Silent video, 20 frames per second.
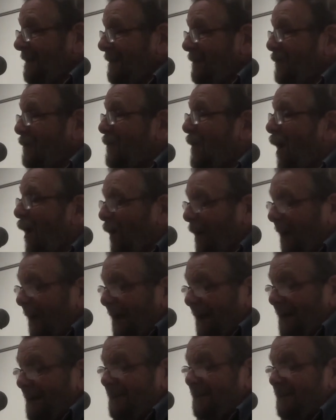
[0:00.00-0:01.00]

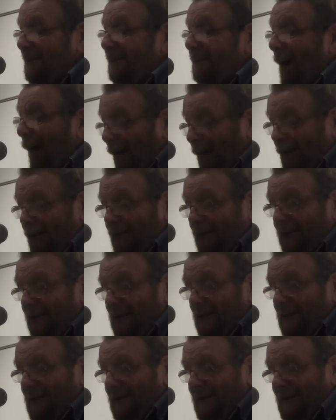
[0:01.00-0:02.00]
Rocking ducks.
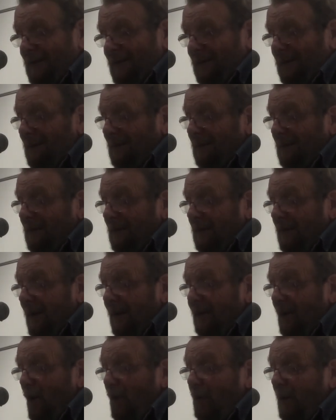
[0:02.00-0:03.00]

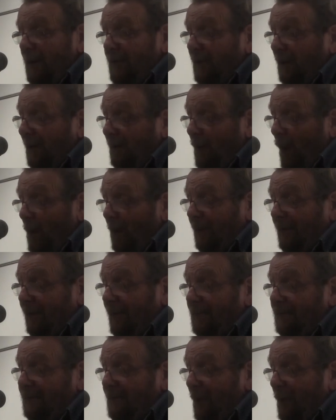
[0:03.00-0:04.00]
It only took a
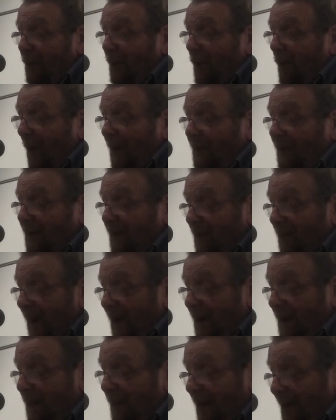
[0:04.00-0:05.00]
moment to stow the one that had
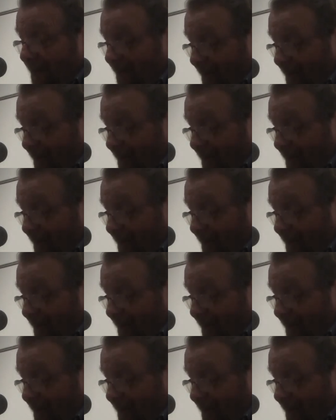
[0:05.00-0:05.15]
made a